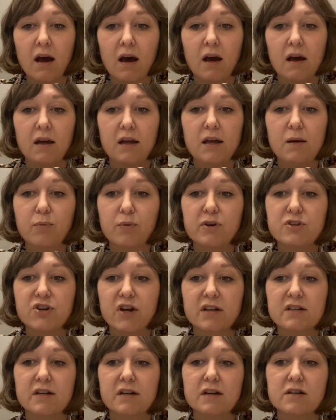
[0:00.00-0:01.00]
He
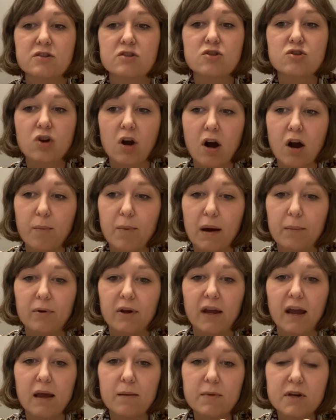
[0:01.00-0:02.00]
projected a strong
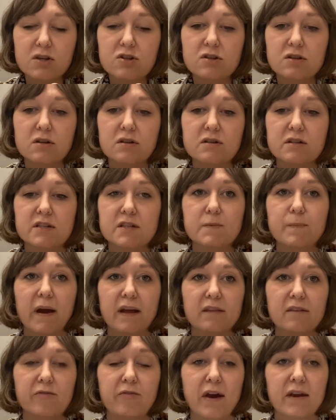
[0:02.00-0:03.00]
public image
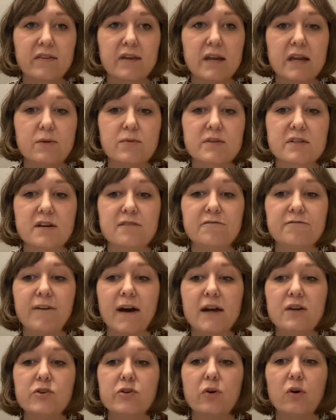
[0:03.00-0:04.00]
despite the fact that he was
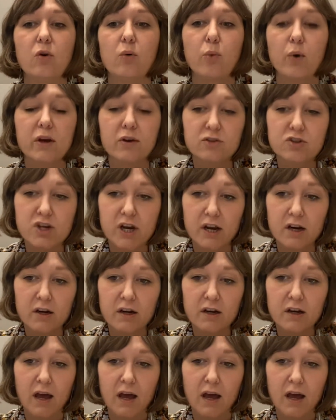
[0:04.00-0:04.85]
confined to a wheelchair.